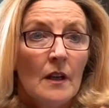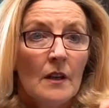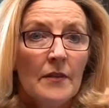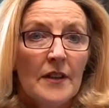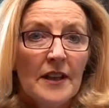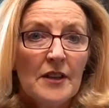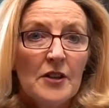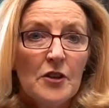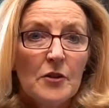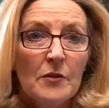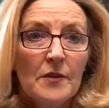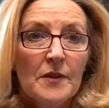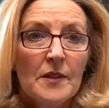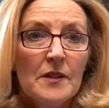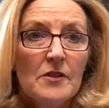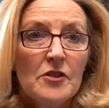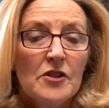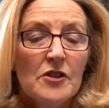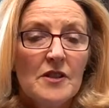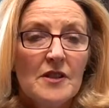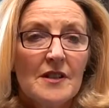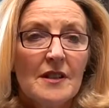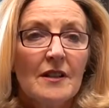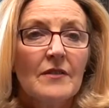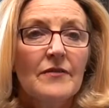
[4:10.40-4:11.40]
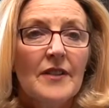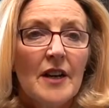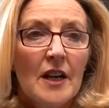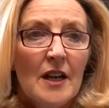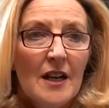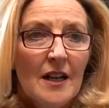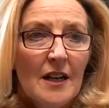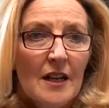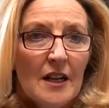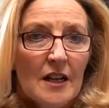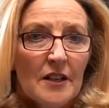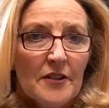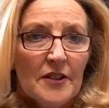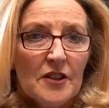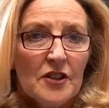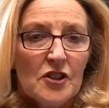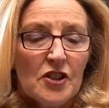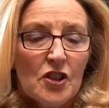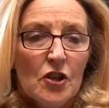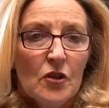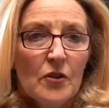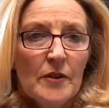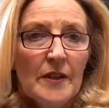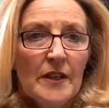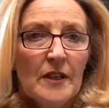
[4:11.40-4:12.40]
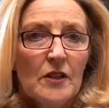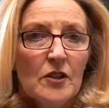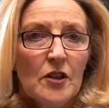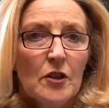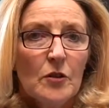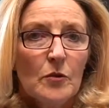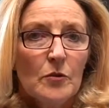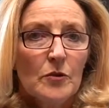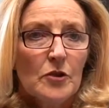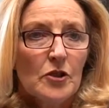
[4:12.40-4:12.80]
then you think to yourself, the tonic note,